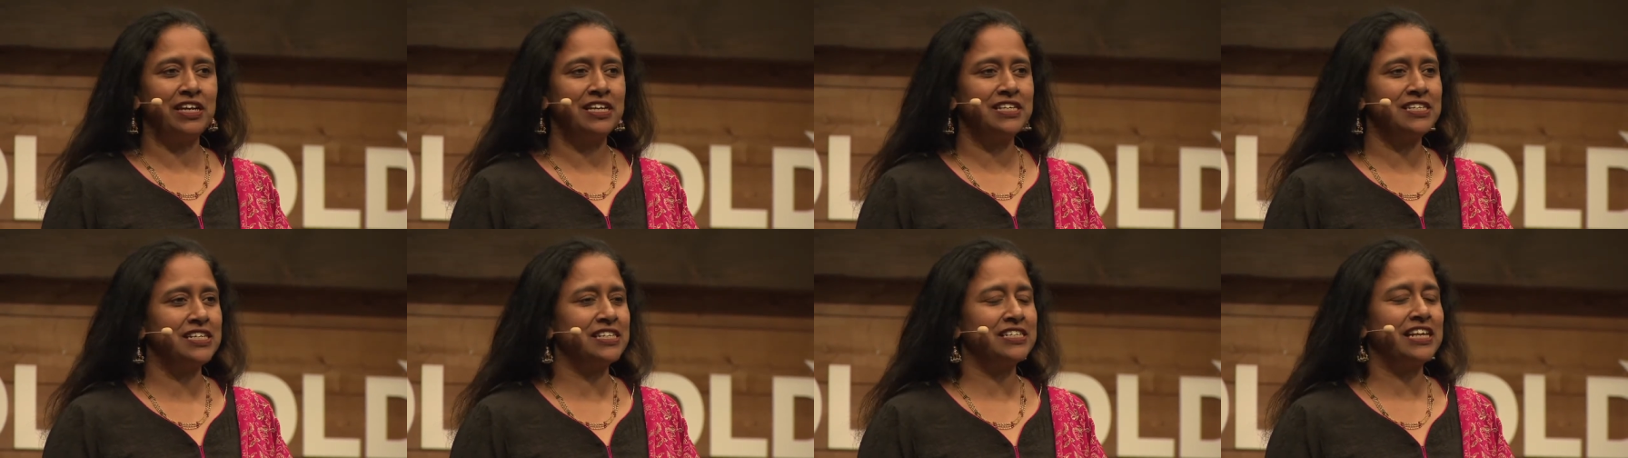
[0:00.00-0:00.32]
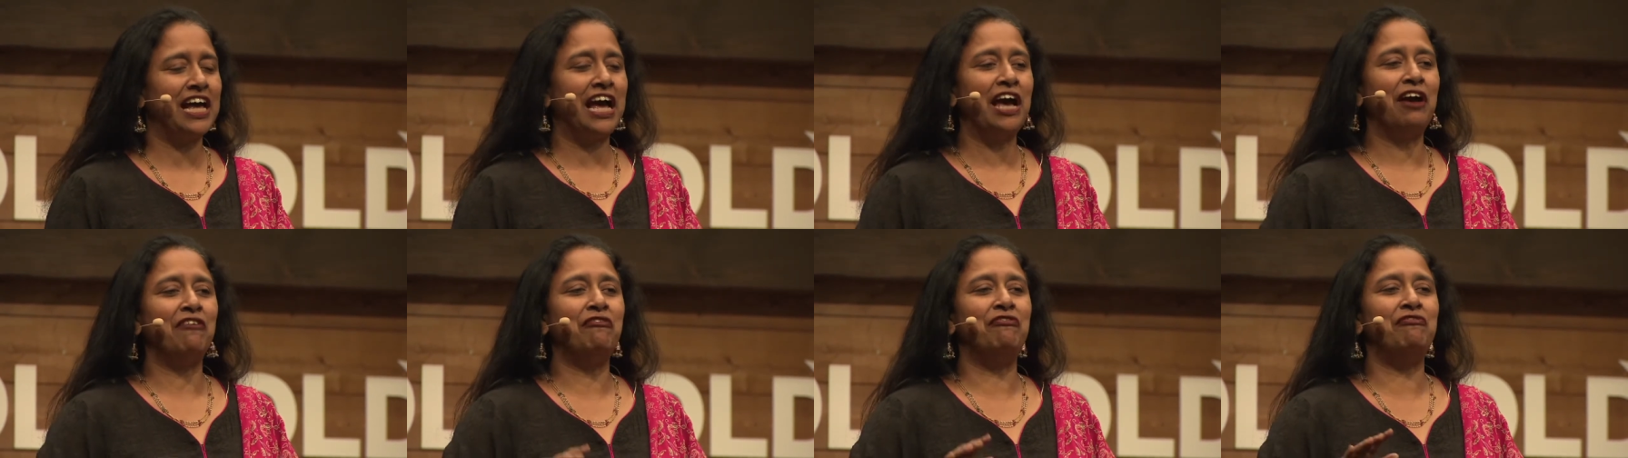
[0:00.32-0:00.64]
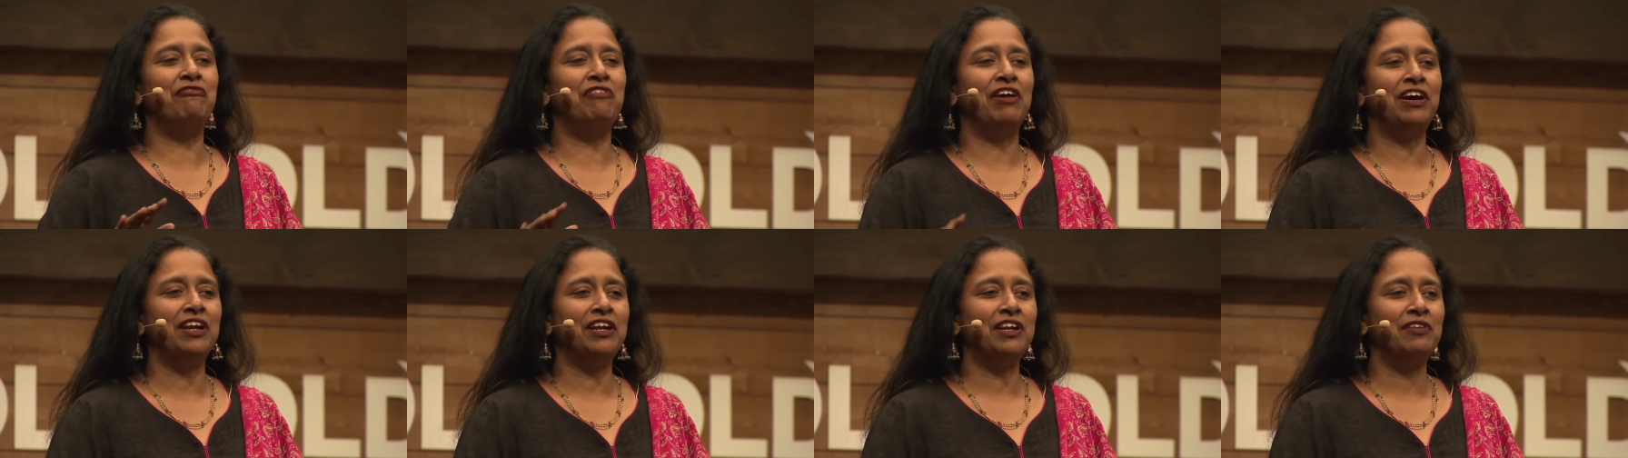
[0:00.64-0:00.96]
He says, I have
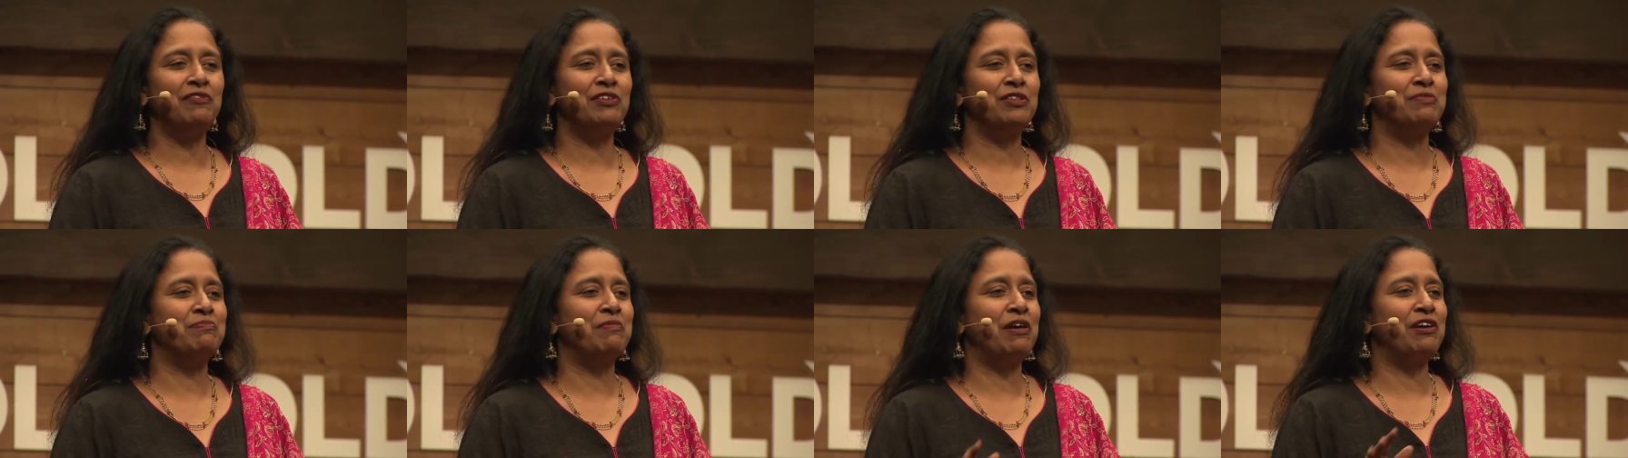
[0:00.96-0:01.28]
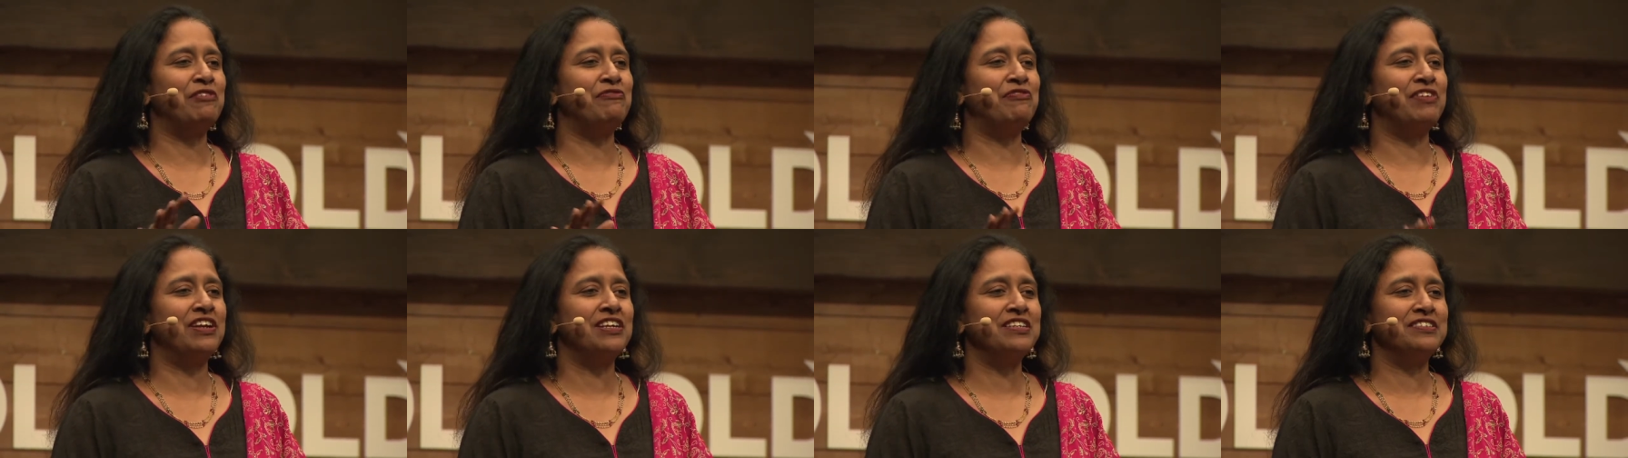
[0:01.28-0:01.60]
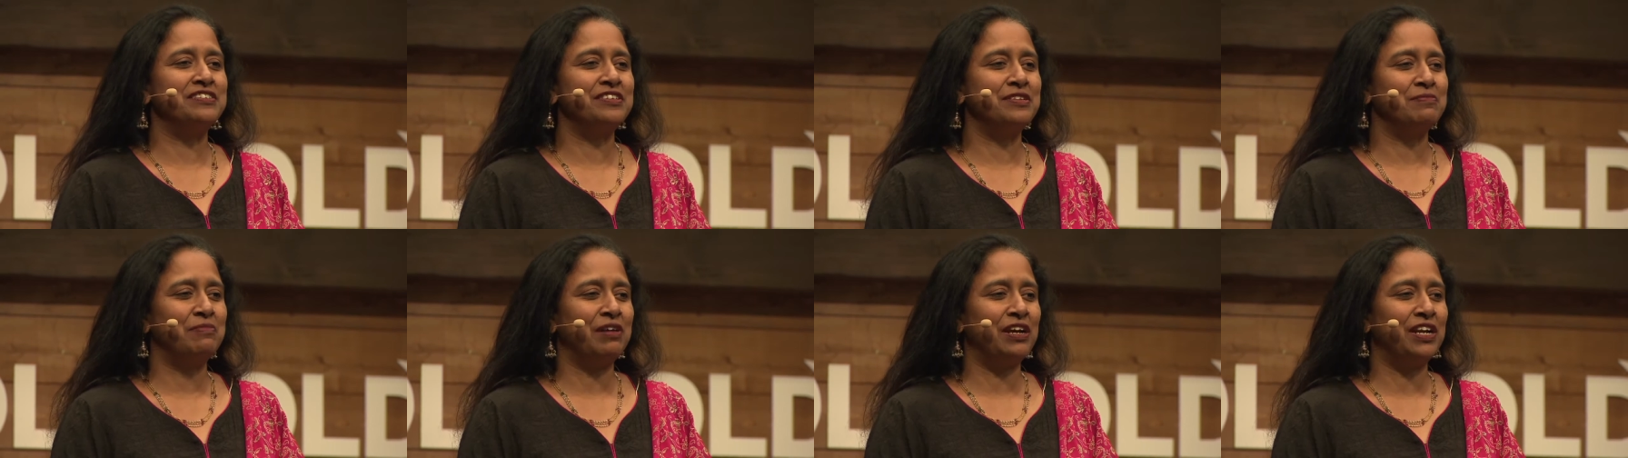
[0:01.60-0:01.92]
fun with my
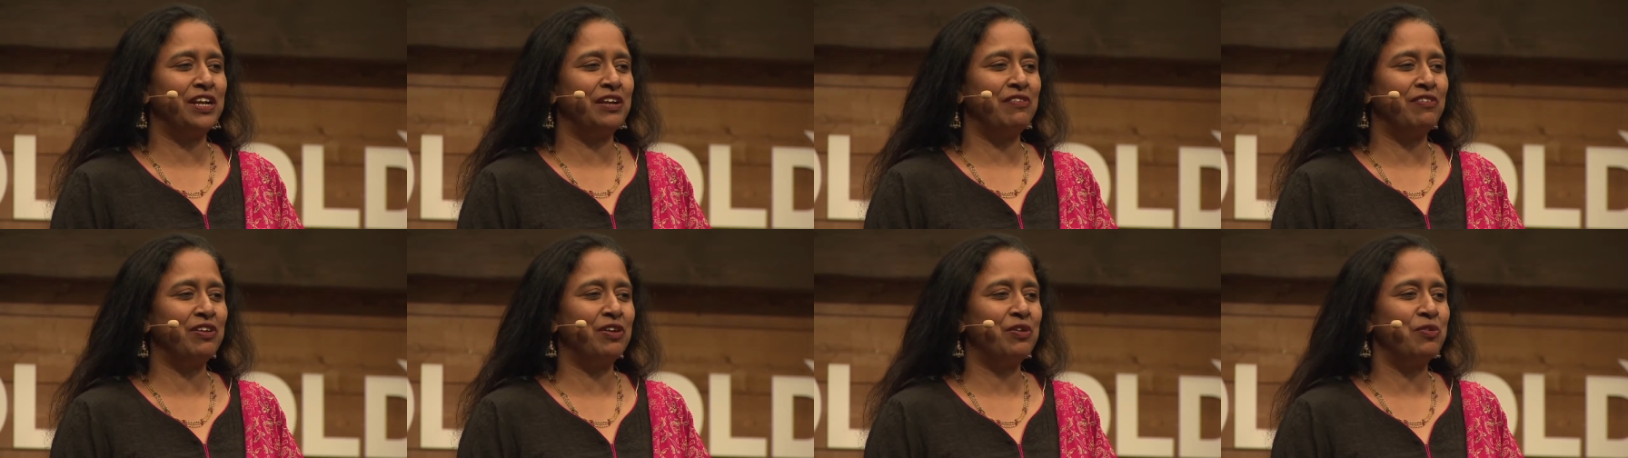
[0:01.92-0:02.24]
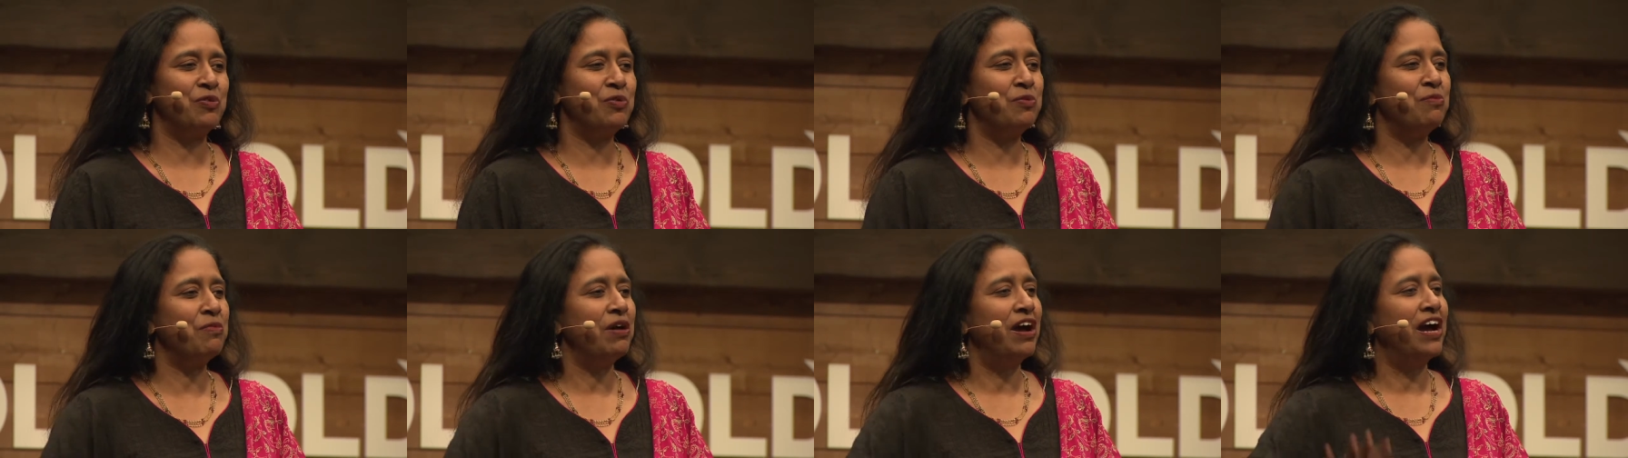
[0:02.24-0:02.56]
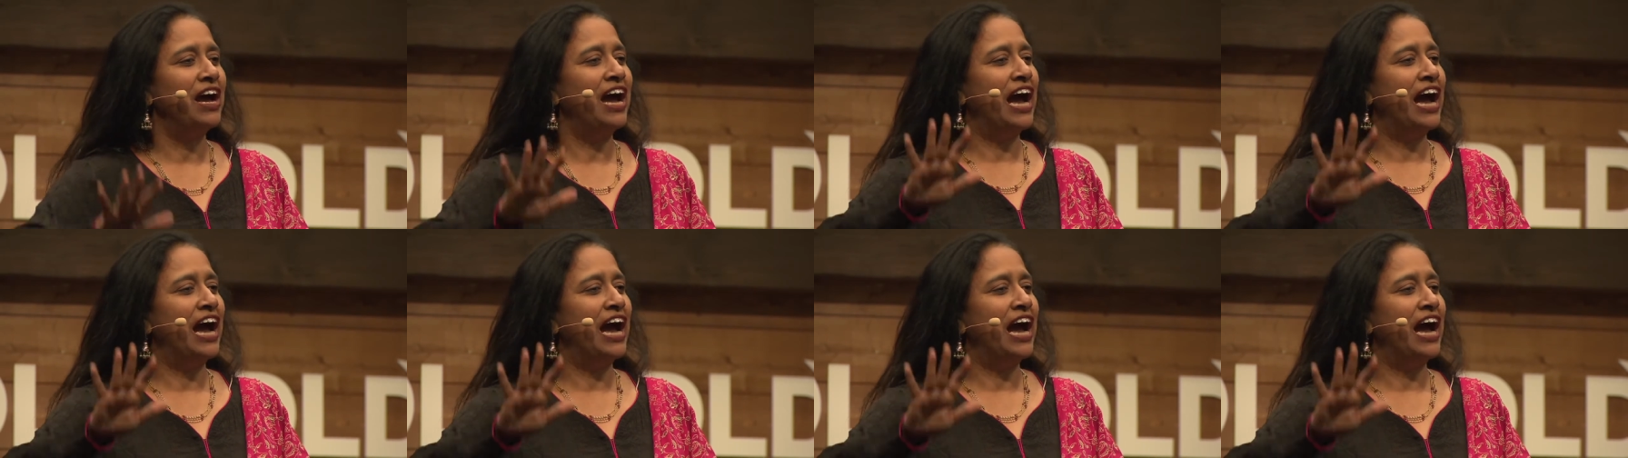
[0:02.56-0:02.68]
friends in my living room,